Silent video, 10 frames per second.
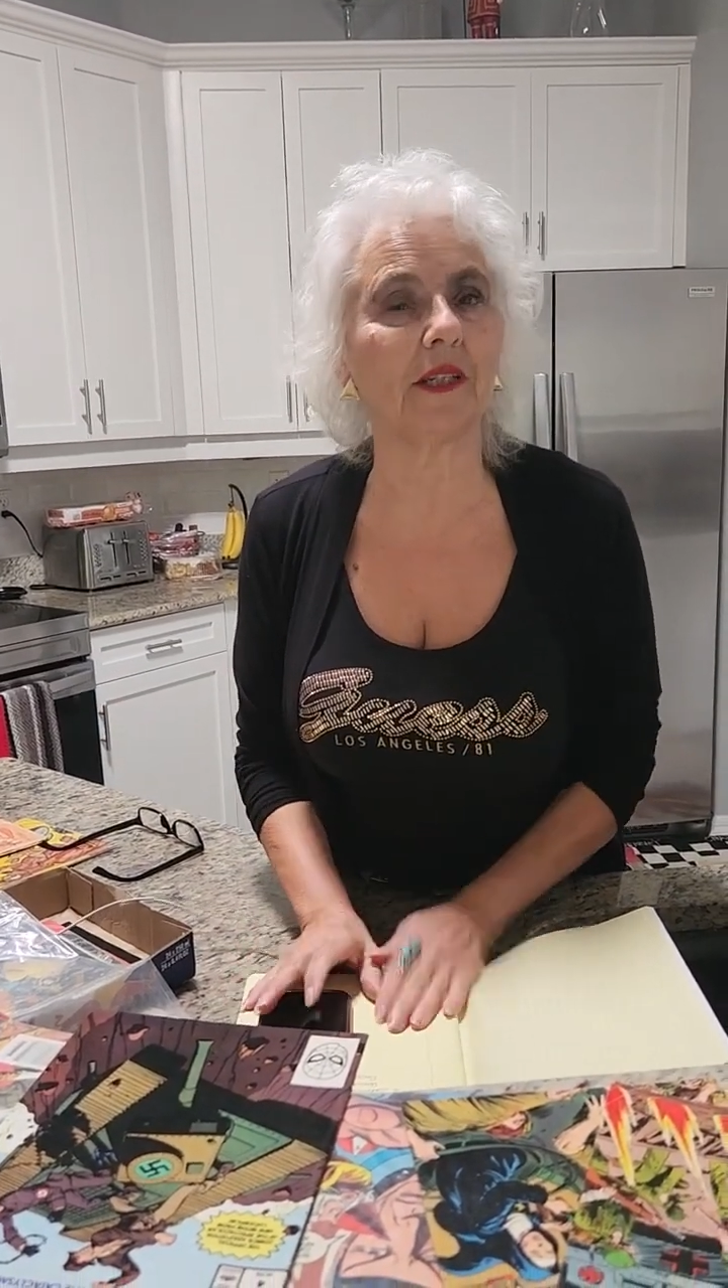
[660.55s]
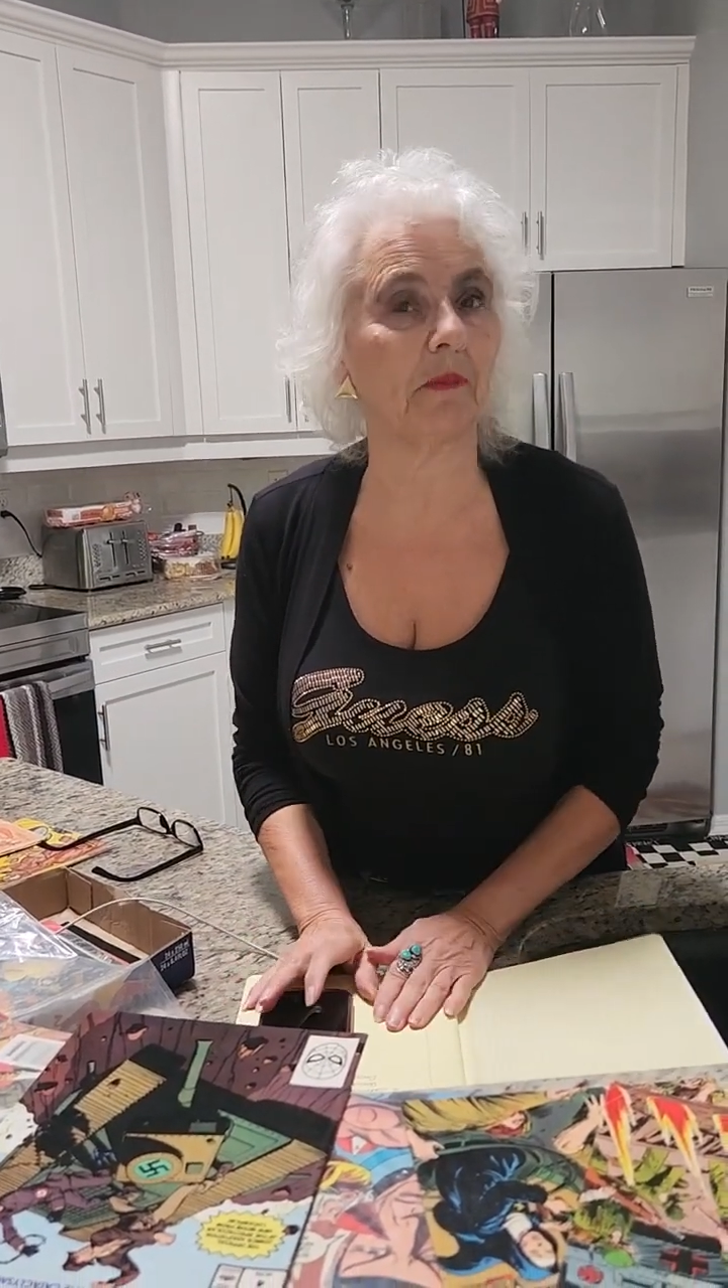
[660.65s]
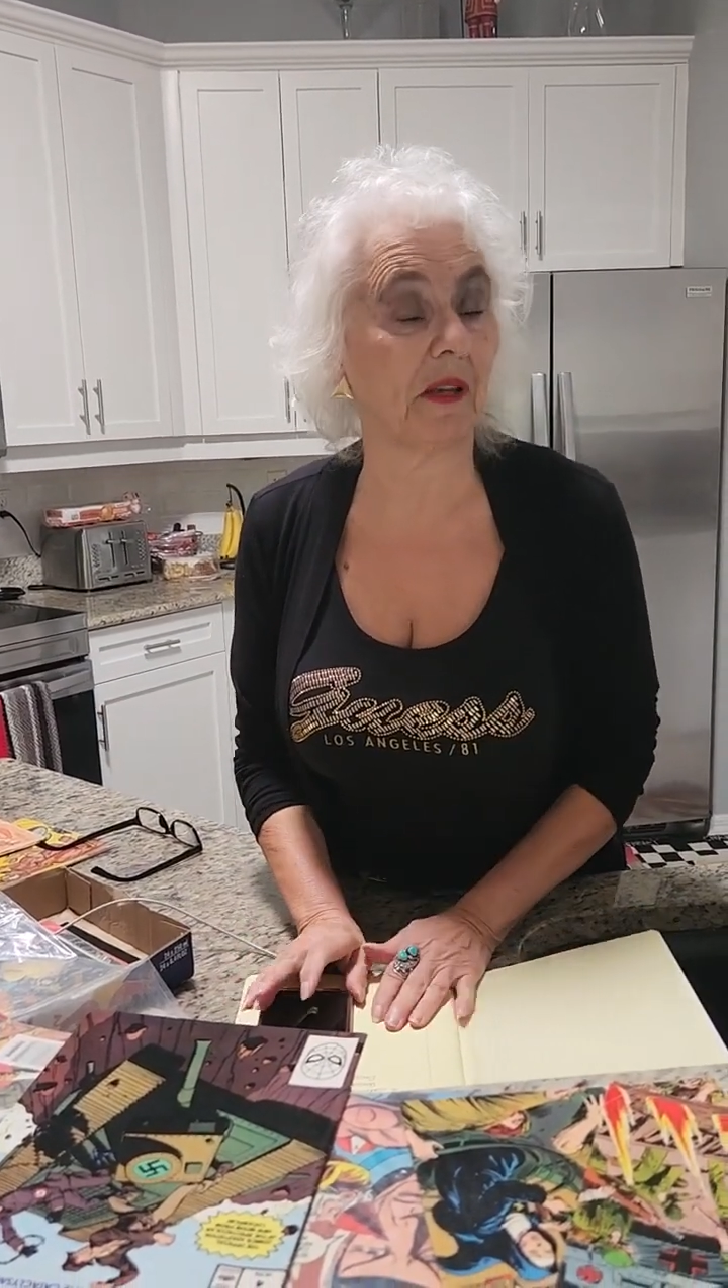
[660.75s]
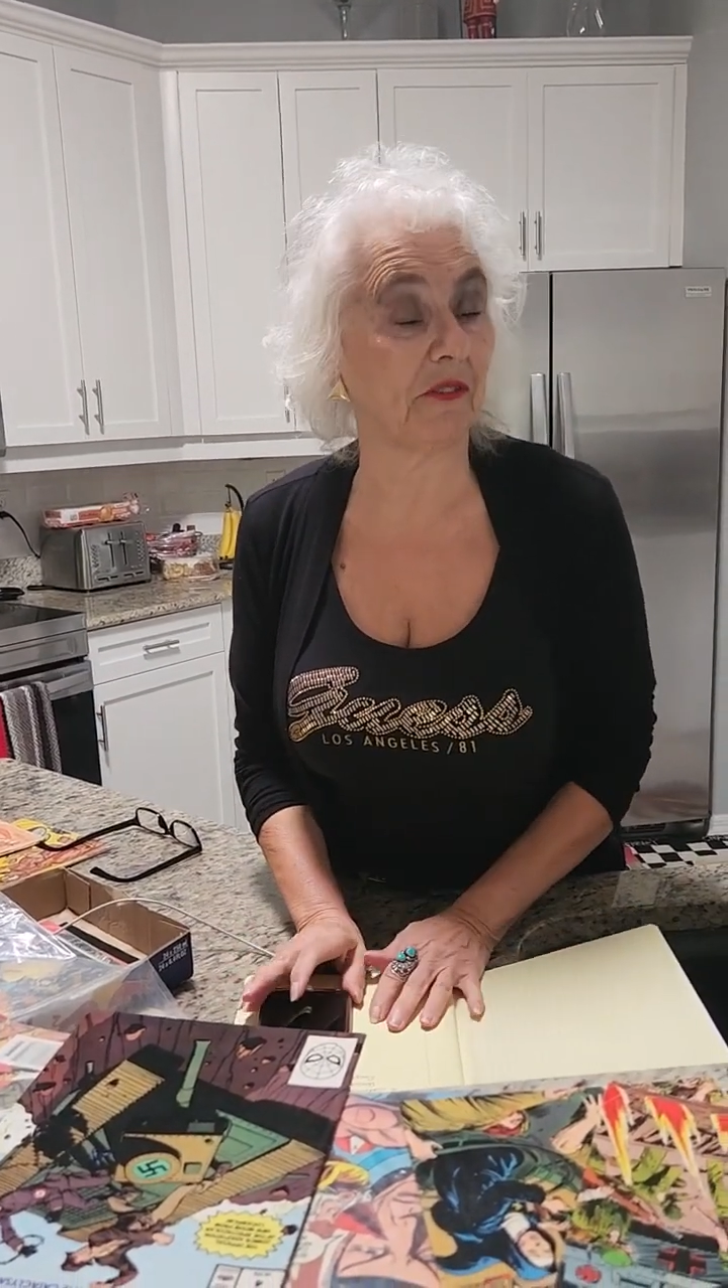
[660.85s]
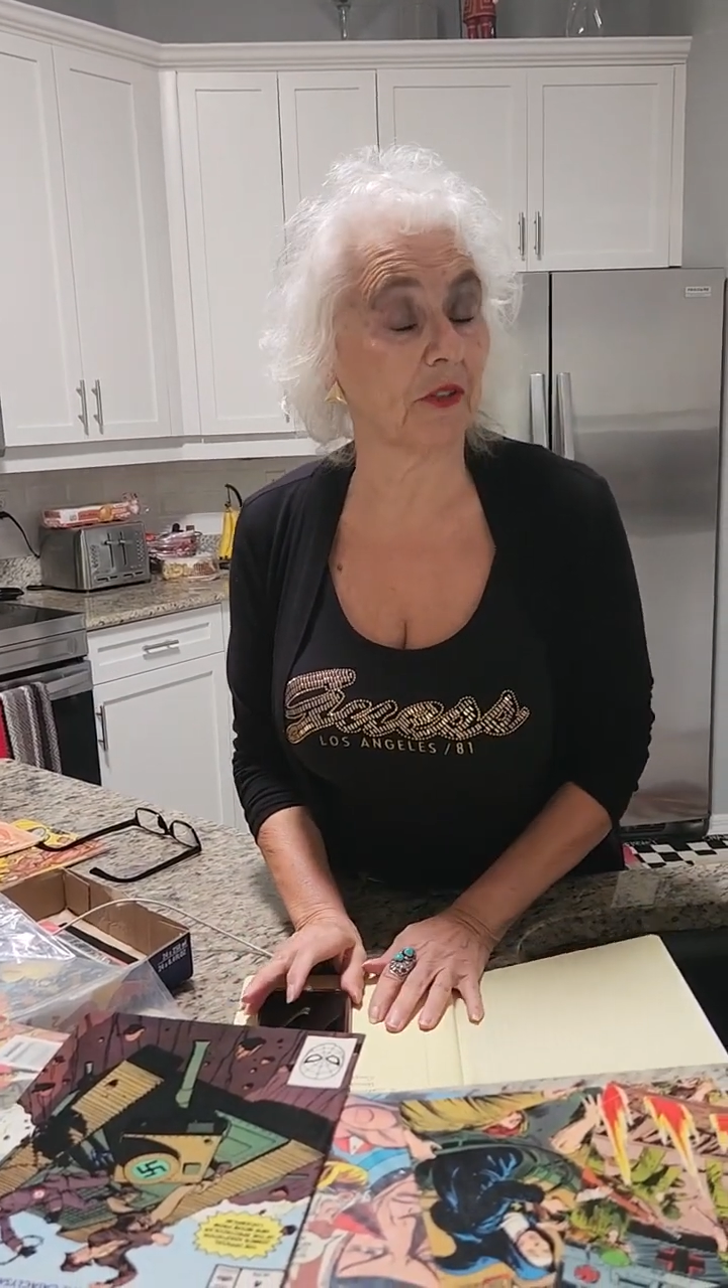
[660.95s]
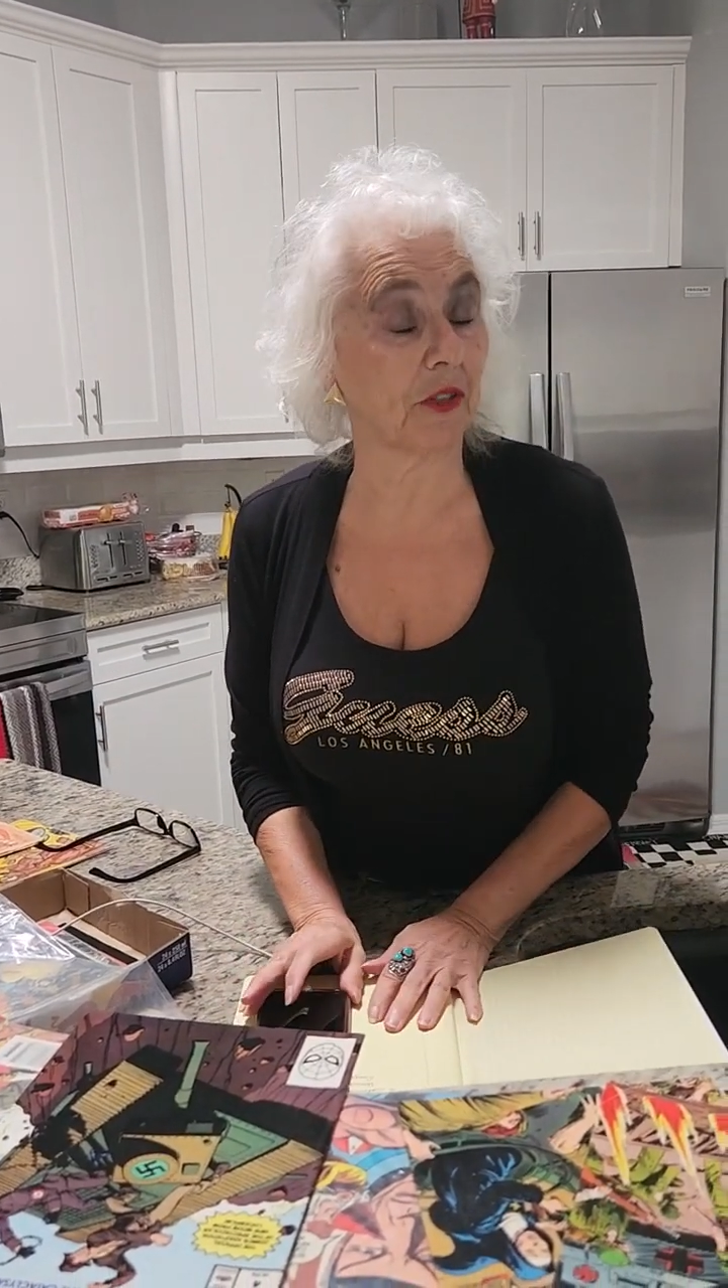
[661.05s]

eBay for